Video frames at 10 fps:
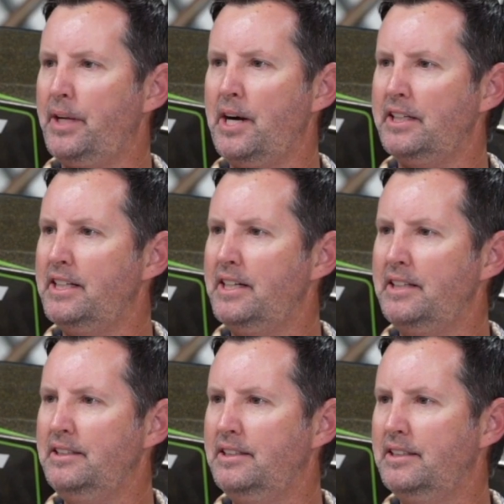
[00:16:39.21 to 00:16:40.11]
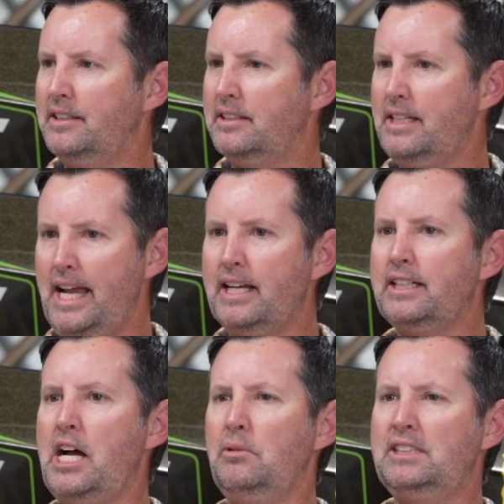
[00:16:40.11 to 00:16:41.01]
with Honda
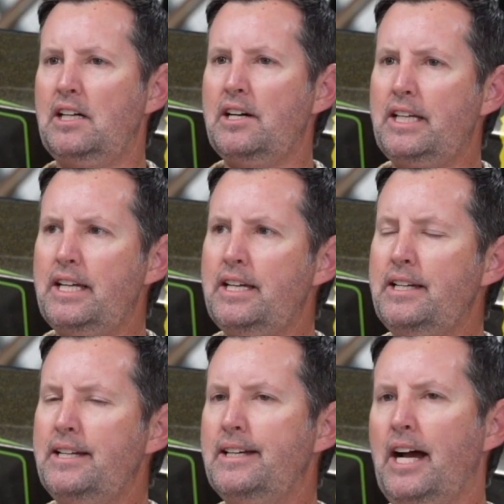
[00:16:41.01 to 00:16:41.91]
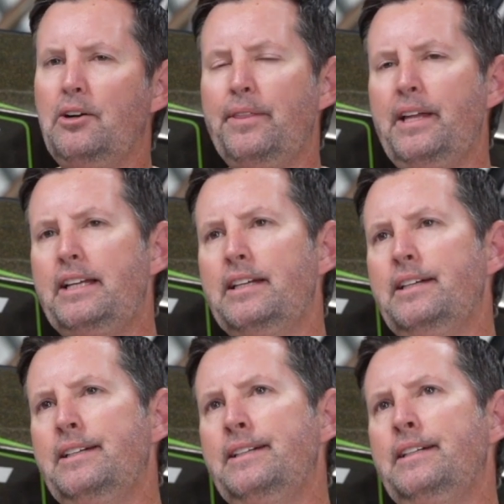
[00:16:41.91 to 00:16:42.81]
and Kawasaki. I don't think,
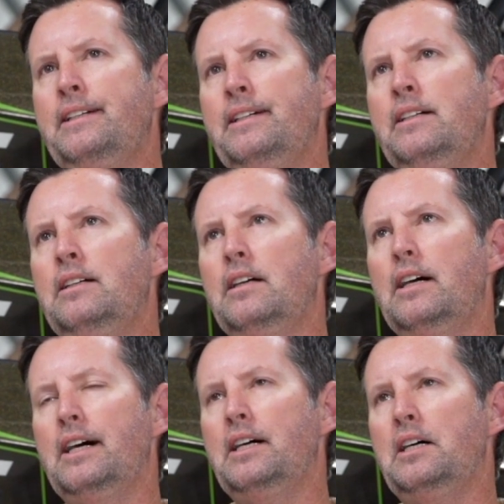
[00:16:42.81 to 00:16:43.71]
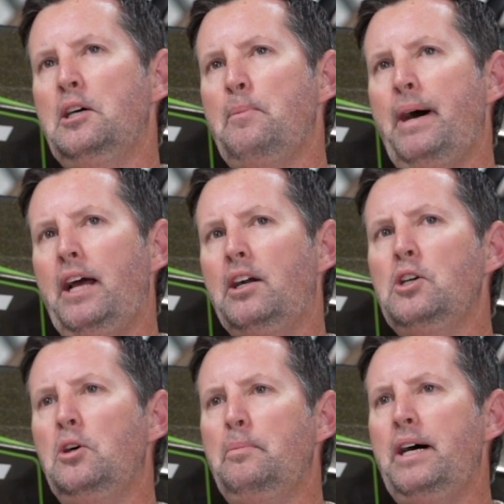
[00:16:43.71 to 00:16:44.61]
um, I don't
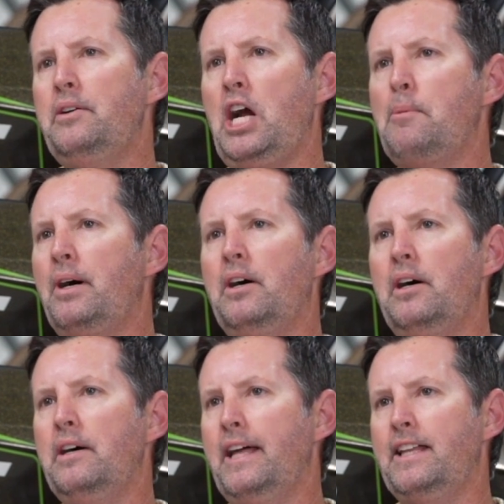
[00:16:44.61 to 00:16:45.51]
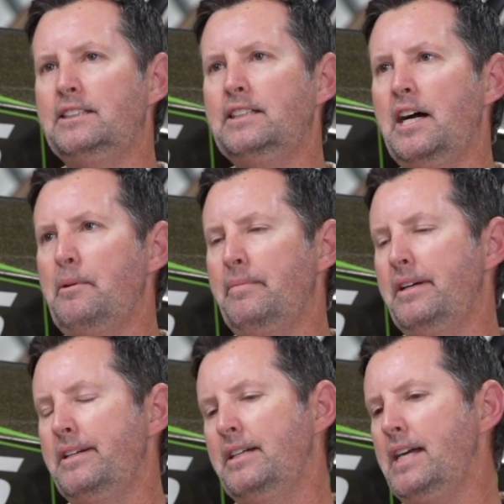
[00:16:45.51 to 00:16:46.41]
know about Yamaha at that time
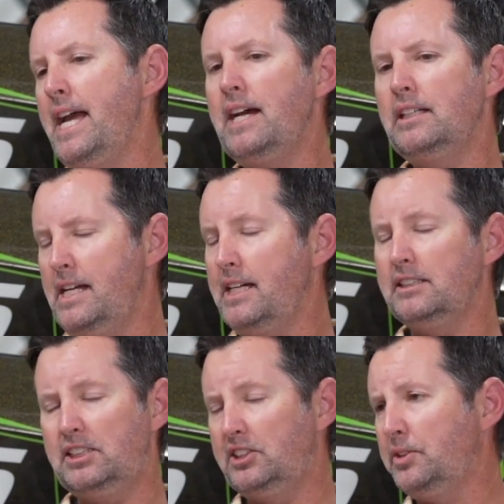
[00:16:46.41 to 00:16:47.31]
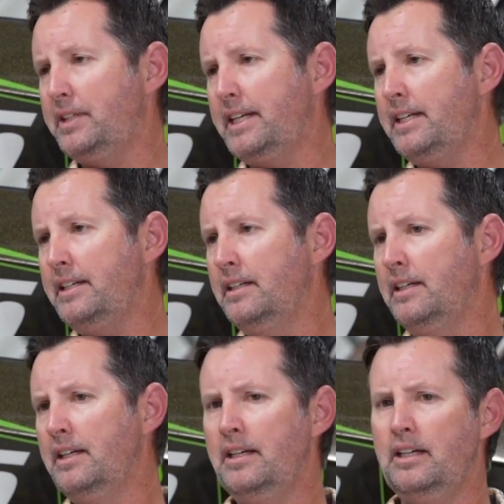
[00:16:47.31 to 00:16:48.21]
and, and Suzuki.
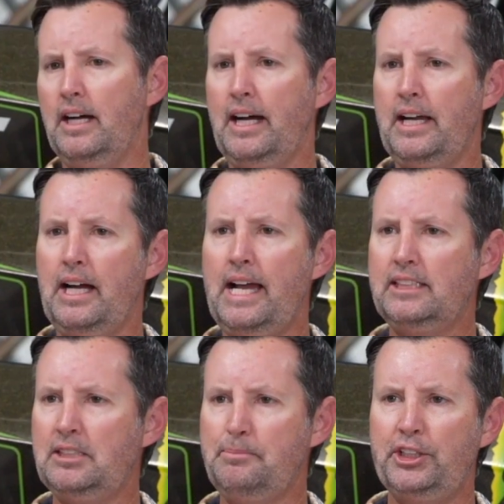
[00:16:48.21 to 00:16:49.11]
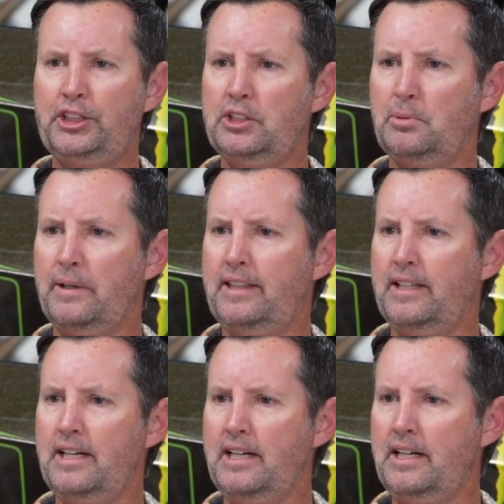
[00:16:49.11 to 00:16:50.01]
I, I had some issues with
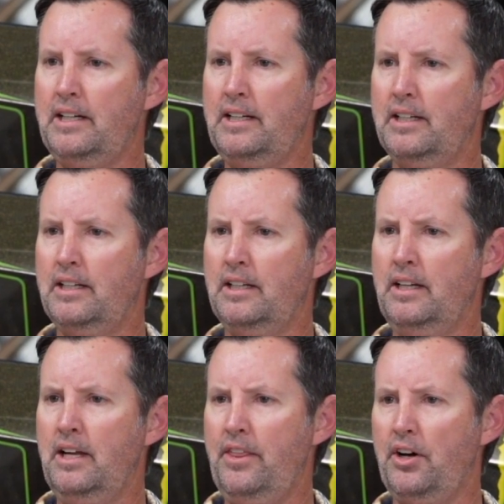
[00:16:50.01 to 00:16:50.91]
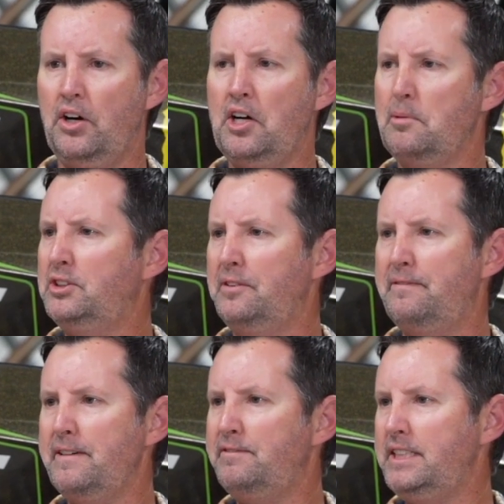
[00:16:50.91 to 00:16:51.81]
the, the
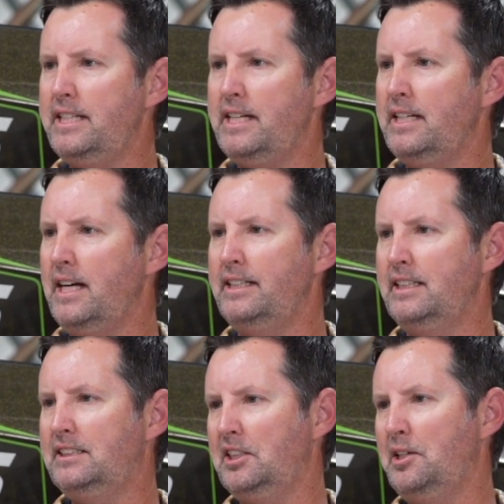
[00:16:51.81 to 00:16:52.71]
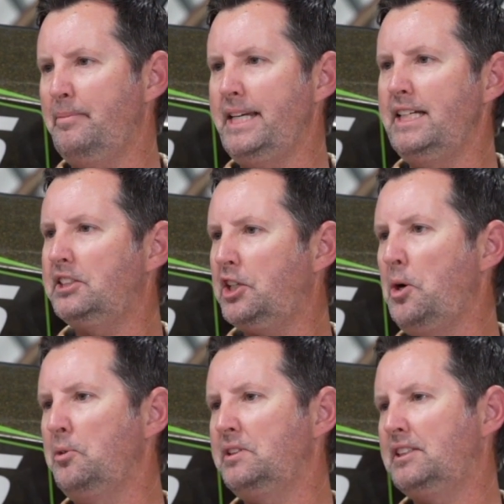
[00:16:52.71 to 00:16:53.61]
RM250. I, I did some East
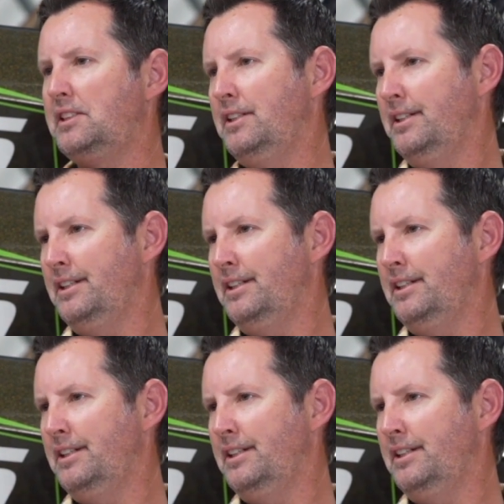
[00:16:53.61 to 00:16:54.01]
Coast